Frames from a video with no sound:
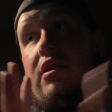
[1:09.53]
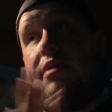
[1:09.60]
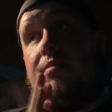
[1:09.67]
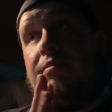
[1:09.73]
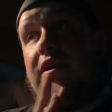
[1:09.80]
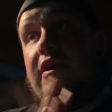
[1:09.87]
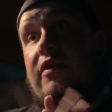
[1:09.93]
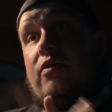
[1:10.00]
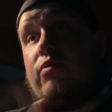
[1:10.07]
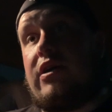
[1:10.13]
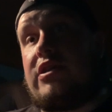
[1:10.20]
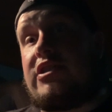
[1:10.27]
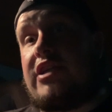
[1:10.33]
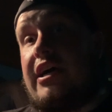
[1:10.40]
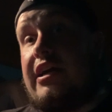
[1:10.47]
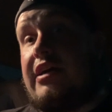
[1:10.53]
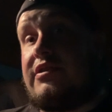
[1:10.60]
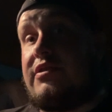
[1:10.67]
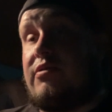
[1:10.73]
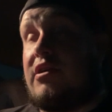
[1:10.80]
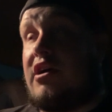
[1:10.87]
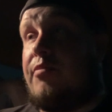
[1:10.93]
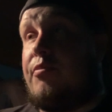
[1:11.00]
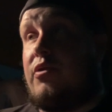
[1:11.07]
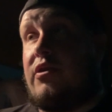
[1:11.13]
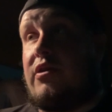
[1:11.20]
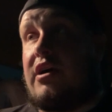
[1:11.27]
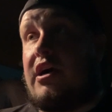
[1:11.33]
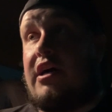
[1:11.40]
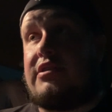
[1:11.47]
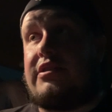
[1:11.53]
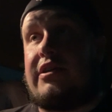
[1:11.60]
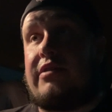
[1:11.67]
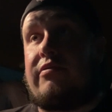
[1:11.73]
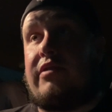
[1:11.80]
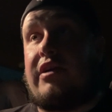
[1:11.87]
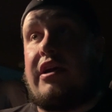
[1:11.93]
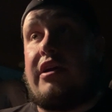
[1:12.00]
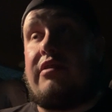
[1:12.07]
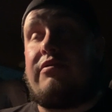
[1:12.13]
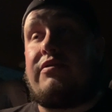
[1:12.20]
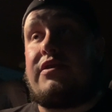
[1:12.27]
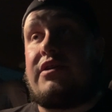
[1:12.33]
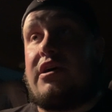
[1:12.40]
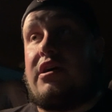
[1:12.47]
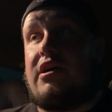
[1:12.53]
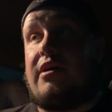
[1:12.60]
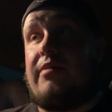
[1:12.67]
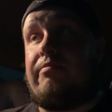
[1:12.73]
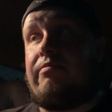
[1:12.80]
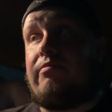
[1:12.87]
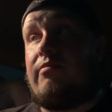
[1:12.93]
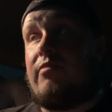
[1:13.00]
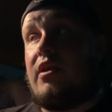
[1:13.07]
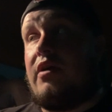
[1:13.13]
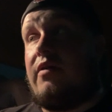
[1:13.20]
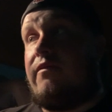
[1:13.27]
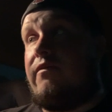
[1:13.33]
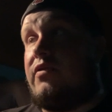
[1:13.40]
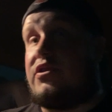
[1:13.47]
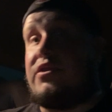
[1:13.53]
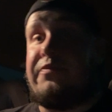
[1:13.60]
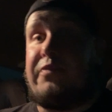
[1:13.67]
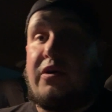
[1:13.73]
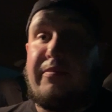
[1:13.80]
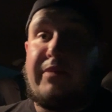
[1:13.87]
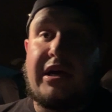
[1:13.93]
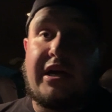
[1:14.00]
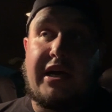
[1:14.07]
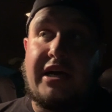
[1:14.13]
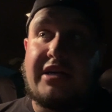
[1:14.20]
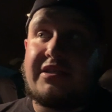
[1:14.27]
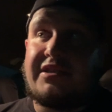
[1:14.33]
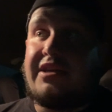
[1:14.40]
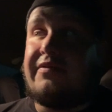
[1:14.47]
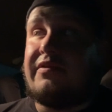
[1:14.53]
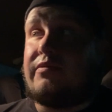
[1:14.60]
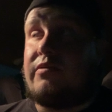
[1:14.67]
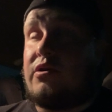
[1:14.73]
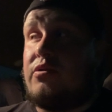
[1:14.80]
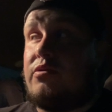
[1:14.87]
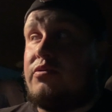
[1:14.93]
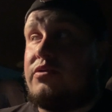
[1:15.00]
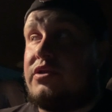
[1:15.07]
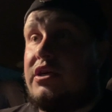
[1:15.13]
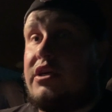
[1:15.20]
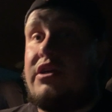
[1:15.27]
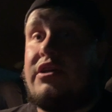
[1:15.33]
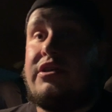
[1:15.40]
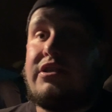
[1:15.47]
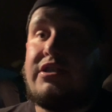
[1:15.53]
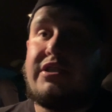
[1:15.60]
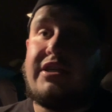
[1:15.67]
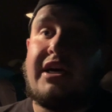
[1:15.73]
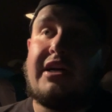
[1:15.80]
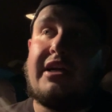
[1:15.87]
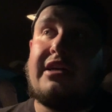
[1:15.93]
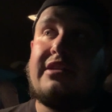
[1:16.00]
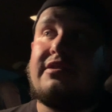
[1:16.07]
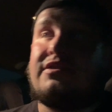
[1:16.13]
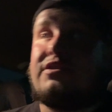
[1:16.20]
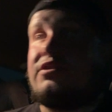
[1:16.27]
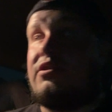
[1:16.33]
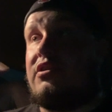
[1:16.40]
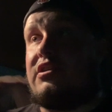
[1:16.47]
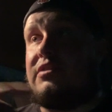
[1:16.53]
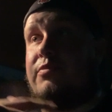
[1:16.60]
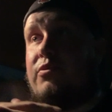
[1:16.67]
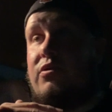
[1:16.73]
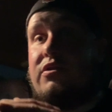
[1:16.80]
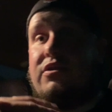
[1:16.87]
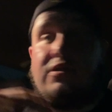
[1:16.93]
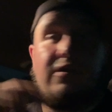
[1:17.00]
Let me give a quick shout out to a couple of their content creators. First of all, my guy, Steven Rose. Shout out to Saw Sports.